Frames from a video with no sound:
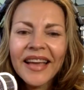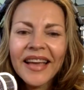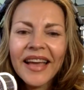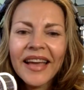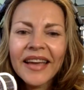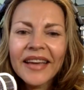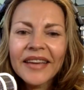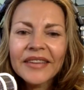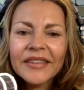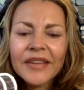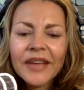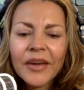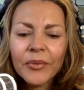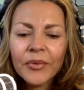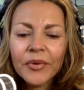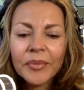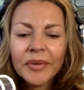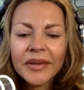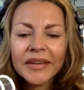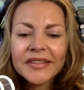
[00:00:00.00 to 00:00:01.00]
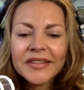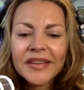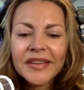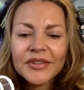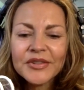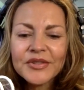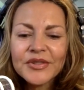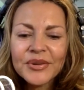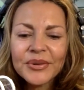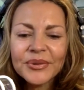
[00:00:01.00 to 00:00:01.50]
And we'll be in
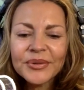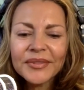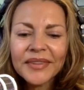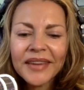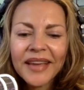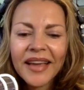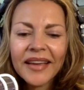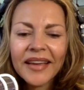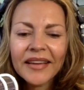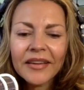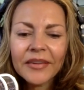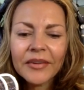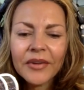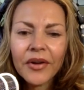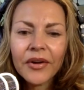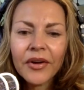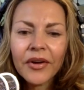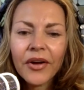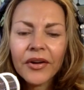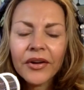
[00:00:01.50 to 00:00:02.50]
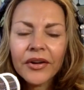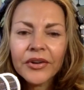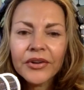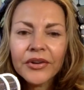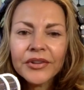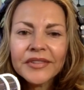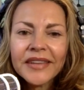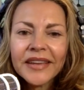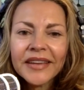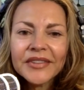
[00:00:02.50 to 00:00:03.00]
touch soon, and a
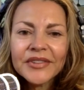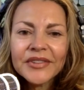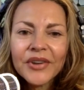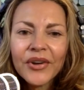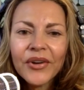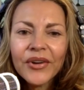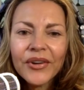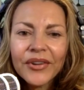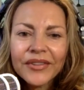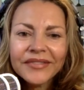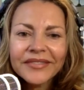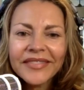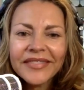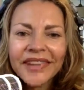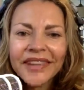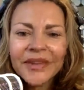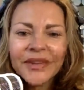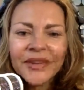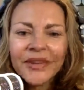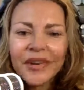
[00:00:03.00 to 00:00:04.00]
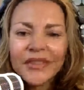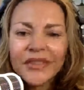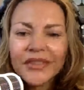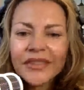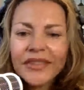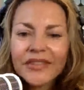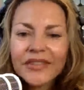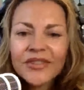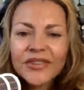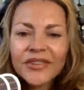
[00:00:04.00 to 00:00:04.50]
good day to all. Thank you, Dr.
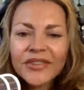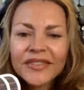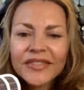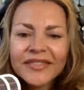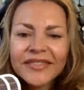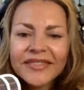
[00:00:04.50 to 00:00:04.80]
Tishler.